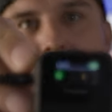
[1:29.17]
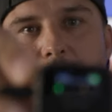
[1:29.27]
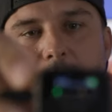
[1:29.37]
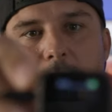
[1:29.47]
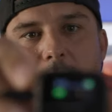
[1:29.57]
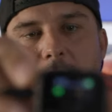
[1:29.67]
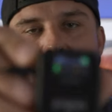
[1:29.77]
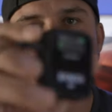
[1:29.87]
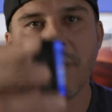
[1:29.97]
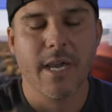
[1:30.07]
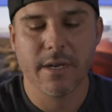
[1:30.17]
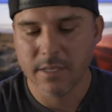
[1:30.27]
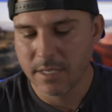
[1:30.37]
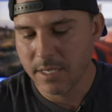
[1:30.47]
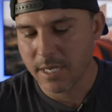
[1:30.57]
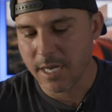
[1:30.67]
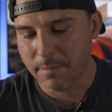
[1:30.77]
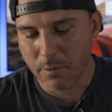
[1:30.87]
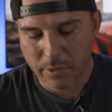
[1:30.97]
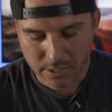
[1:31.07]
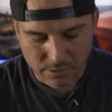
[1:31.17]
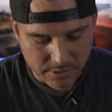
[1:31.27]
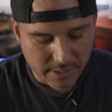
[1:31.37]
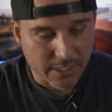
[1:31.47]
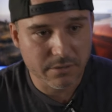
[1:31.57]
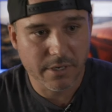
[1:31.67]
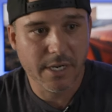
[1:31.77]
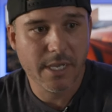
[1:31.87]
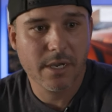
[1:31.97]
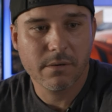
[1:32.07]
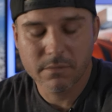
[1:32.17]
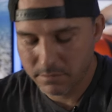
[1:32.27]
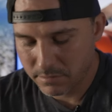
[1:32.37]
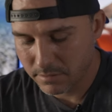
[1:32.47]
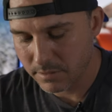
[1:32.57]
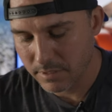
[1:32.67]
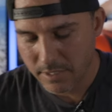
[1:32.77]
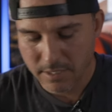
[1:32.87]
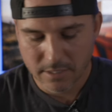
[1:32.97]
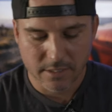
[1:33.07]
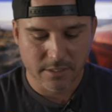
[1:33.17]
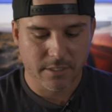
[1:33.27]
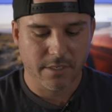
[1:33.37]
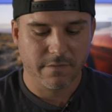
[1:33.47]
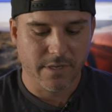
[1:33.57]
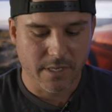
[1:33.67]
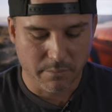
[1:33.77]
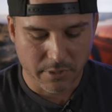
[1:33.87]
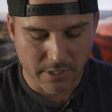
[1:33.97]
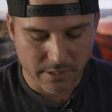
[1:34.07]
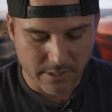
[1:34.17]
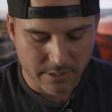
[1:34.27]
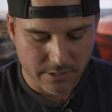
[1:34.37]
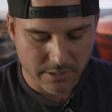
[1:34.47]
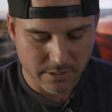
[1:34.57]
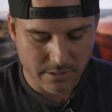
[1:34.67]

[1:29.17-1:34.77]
you can record out of that. And we can do a test right now. Let's see if I unplug this.